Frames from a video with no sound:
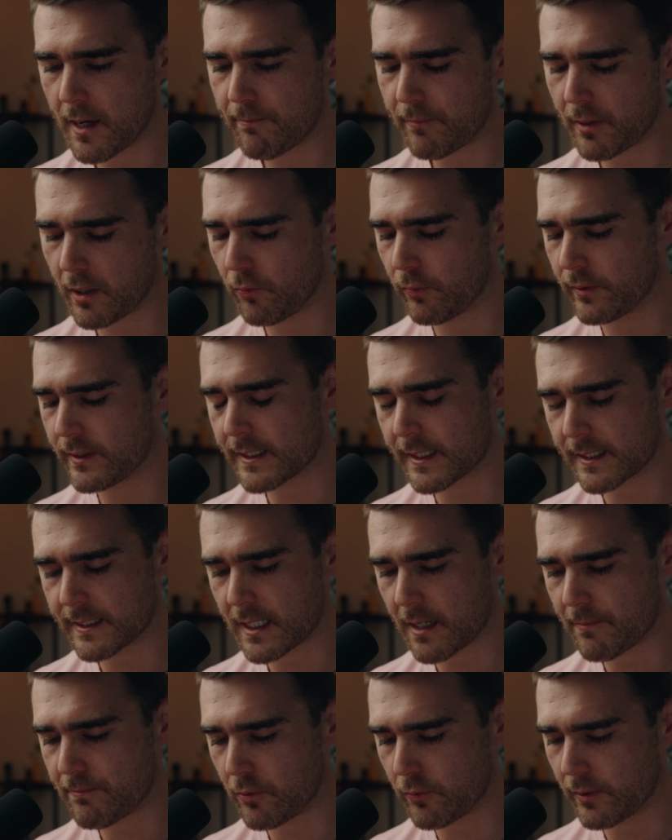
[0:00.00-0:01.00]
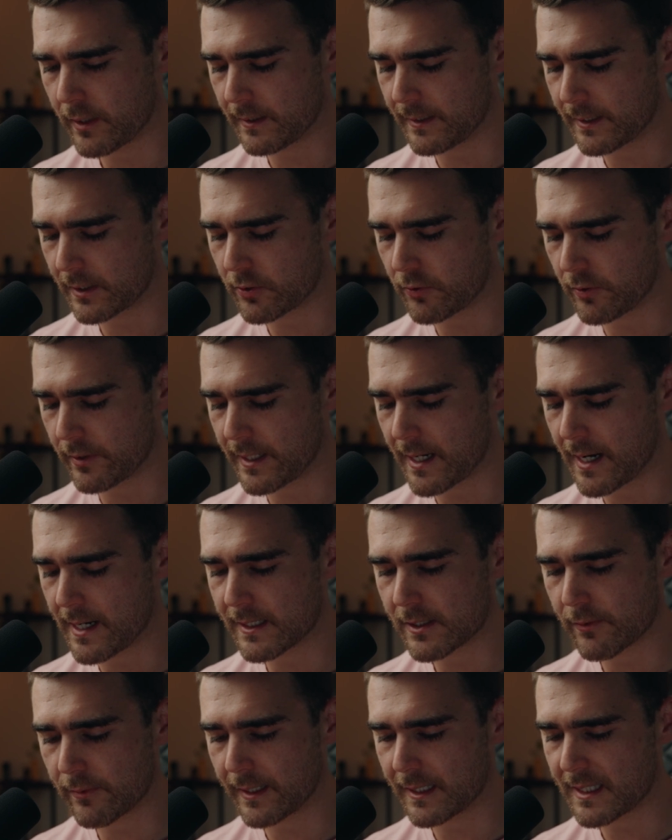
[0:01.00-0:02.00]
but we're just going to start building elixir again
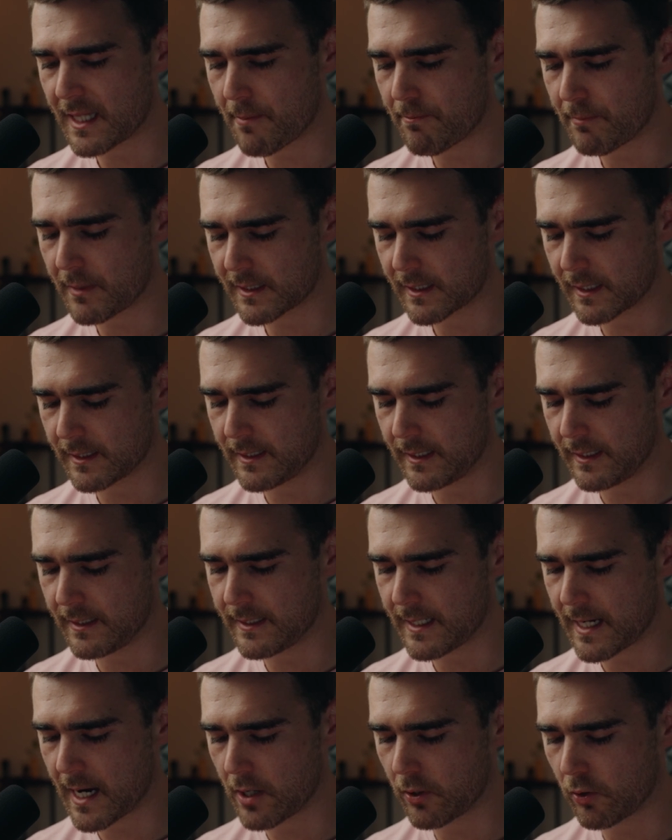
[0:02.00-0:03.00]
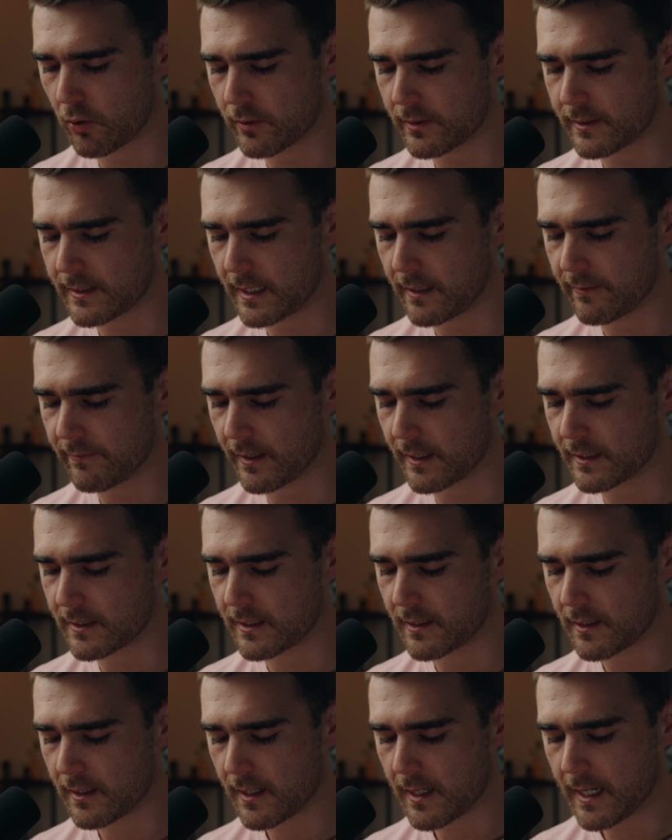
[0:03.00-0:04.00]
so we can get that musketeer down on defense.